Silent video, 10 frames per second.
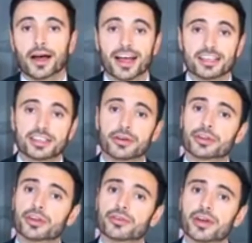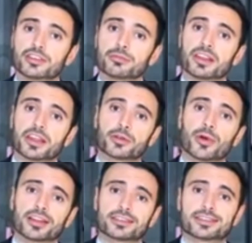I see on your resume that you
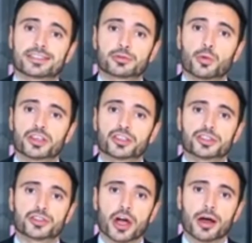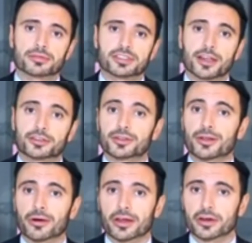had switched jobs not too
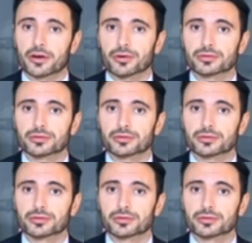long ago.